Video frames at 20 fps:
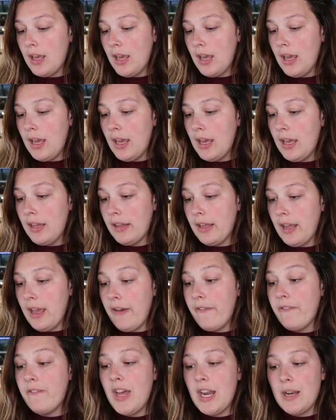And they
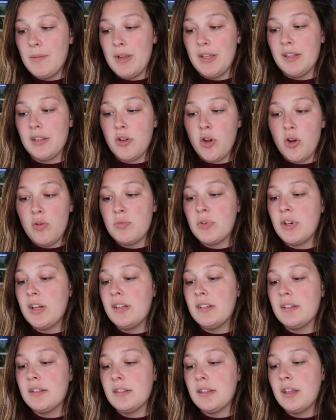have venomous
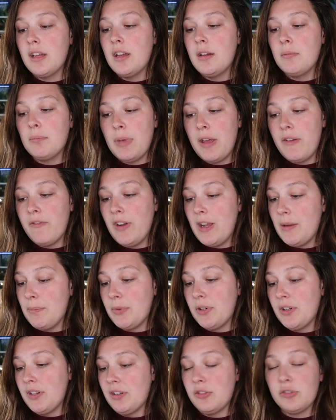cobras, pit
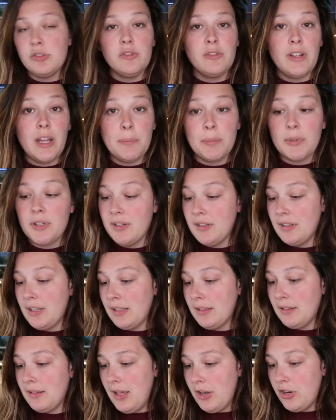vipers, true vipers,
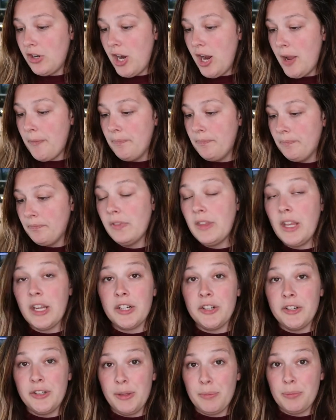et cetera. They
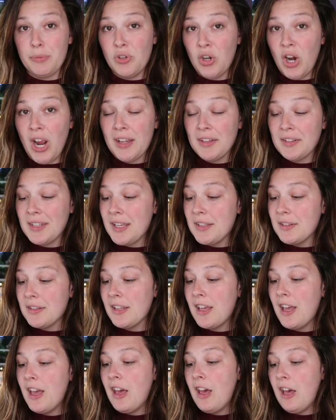are in the process
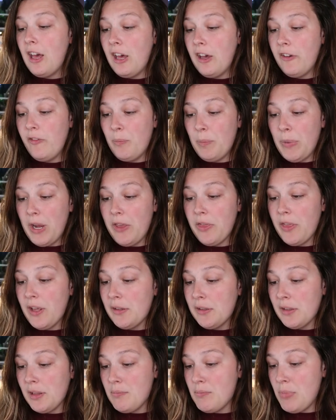of
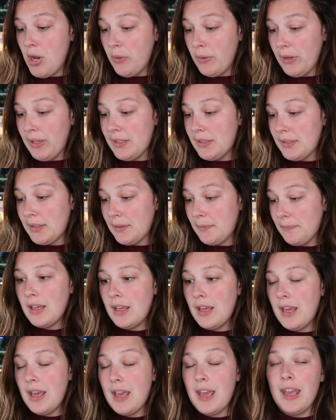pythons and boas,
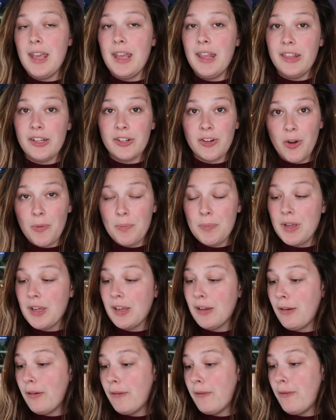and they're
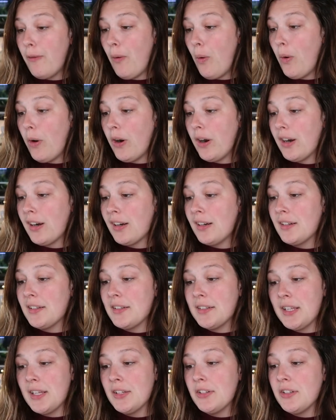hoping for
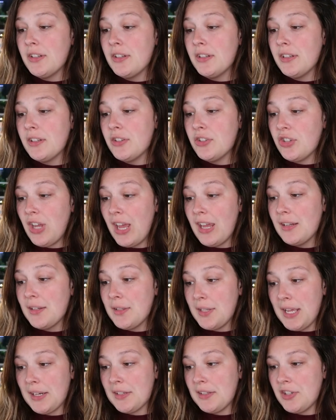single shed
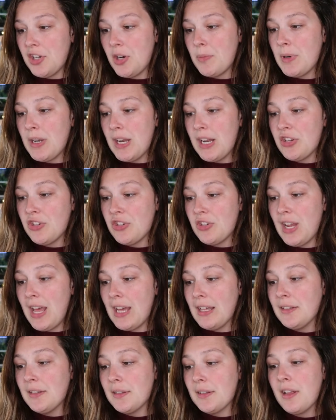sex determination
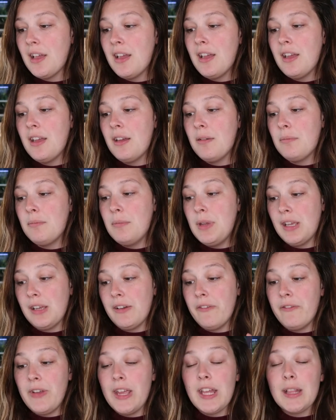tests being
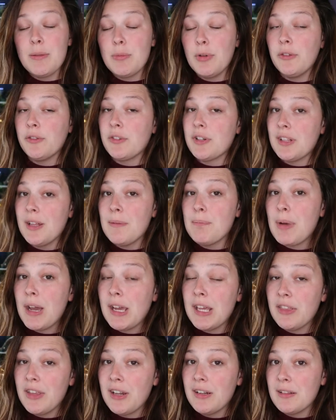available for some
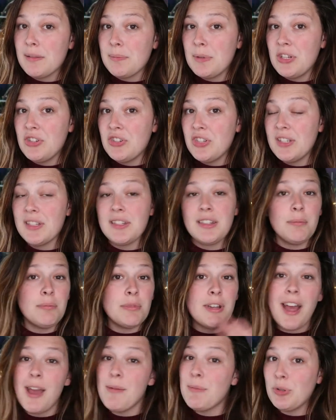python species
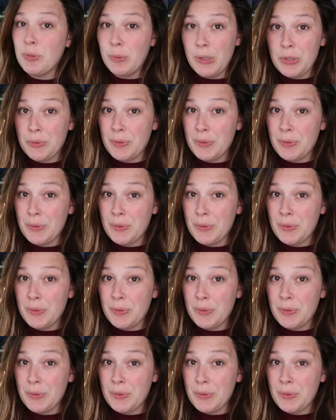sometime in twenty